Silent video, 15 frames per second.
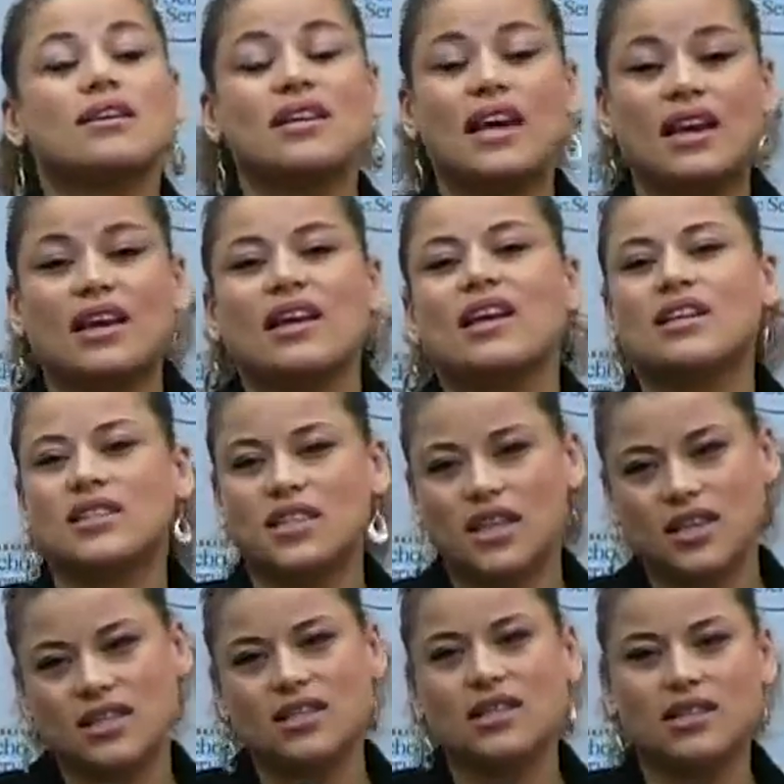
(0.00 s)
gaining an
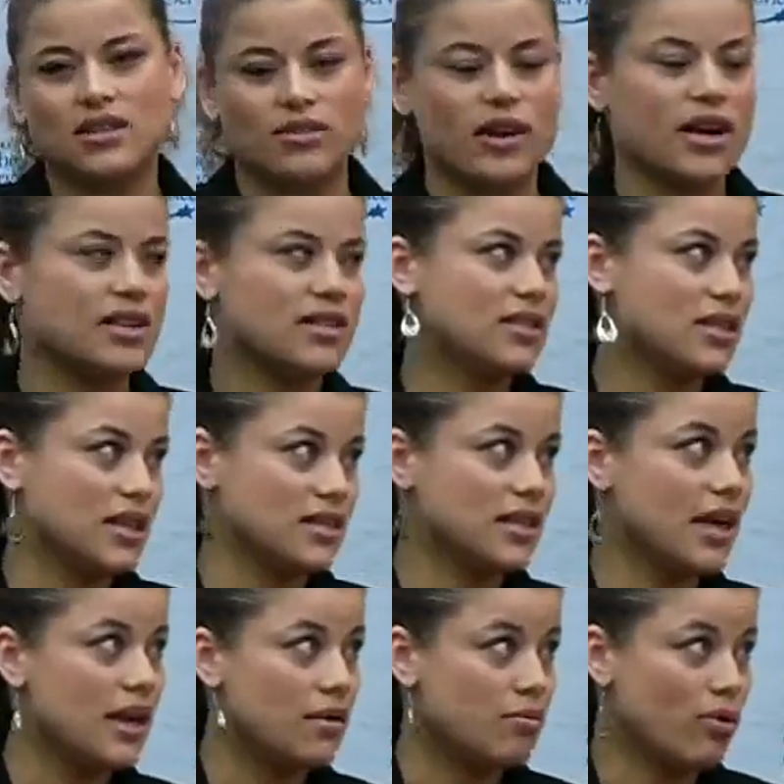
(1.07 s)
education in the United States
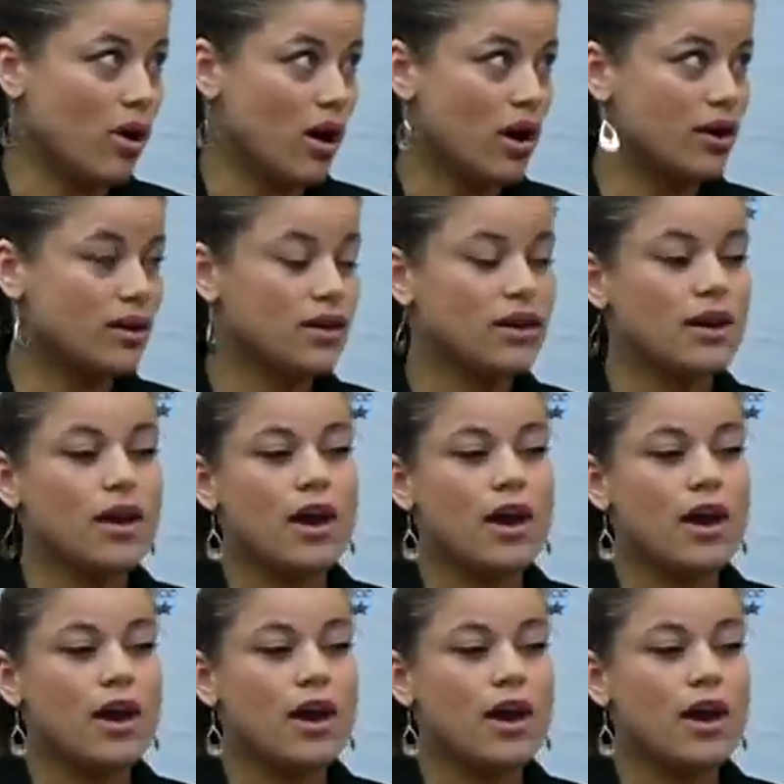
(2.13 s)
and abroad,